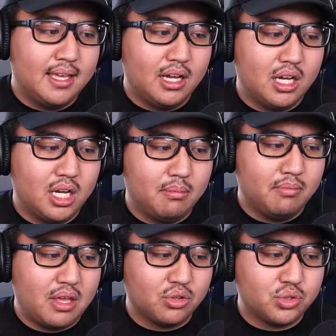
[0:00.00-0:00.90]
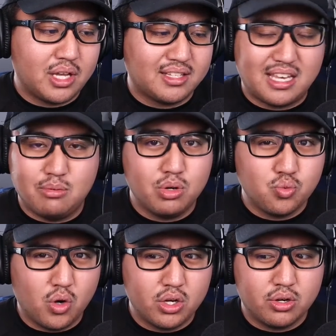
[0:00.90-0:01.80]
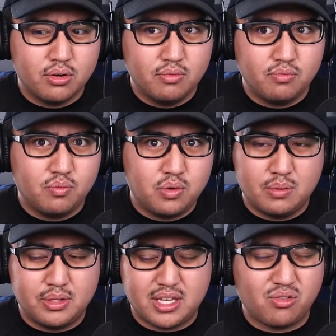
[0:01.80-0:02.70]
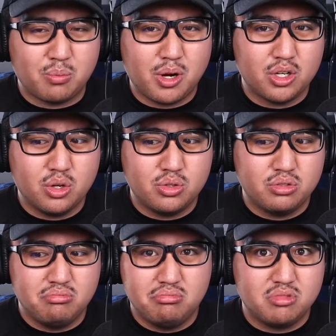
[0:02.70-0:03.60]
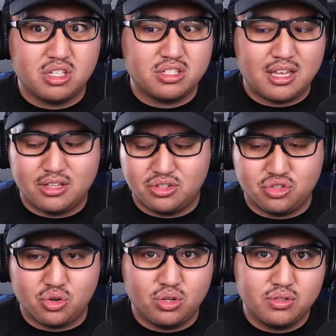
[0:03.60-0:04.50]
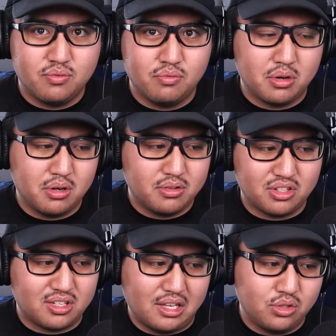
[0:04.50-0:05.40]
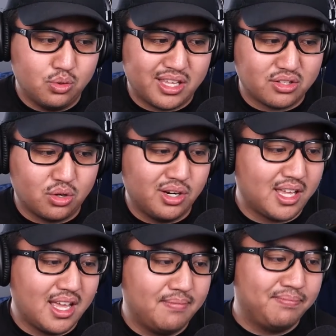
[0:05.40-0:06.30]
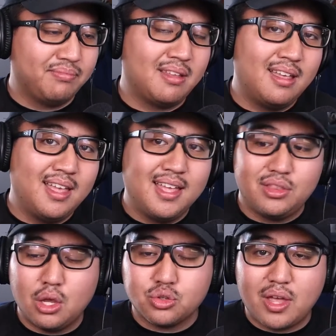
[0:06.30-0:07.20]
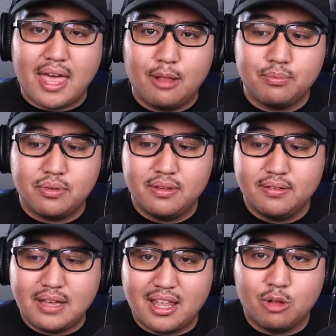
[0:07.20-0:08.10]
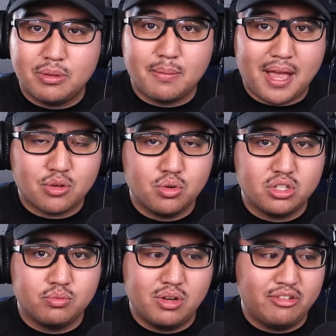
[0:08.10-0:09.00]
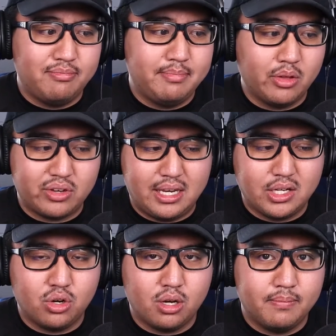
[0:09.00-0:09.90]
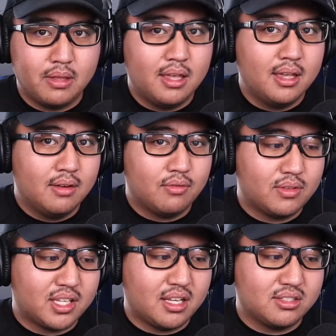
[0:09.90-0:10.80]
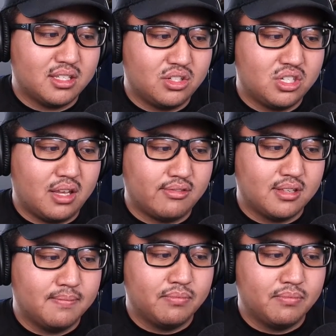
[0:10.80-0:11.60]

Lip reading: They also got Teddy Bridgewater from the Denver Broncos, just as insurance just in case Tua gets hurt again. They also got help in the pass rush with Melvin Ingram from the Kansas City Chiefs.